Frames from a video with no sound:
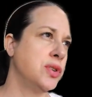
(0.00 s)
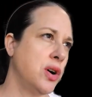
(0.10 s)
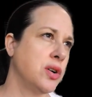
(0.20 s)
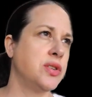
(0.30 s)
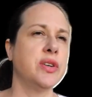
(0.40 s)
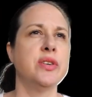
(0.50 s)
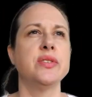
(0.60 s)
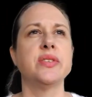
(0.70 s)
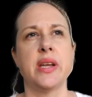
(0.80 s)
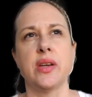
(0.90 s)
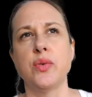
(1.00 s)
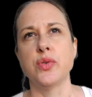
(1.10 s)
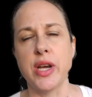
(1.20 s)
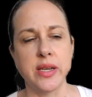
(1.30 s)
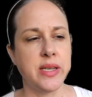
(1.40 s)
doctors, getting
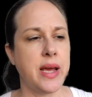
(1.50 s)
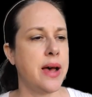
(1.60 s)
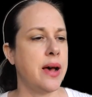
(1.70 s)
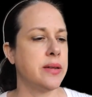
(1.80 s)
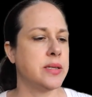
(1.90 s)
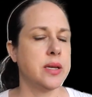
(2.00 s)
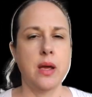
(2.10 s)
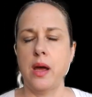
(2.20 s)
checked out,